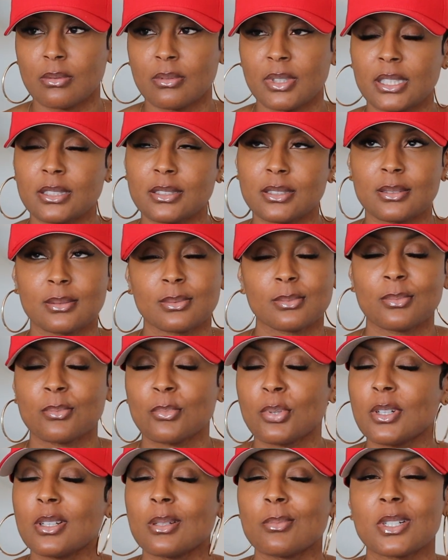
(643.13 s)
That's
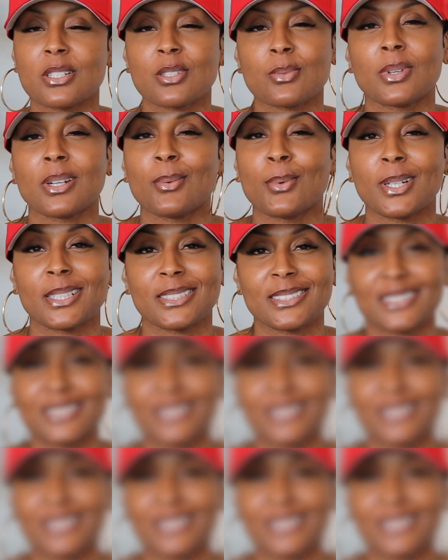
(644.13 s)
pretty much what I wanted to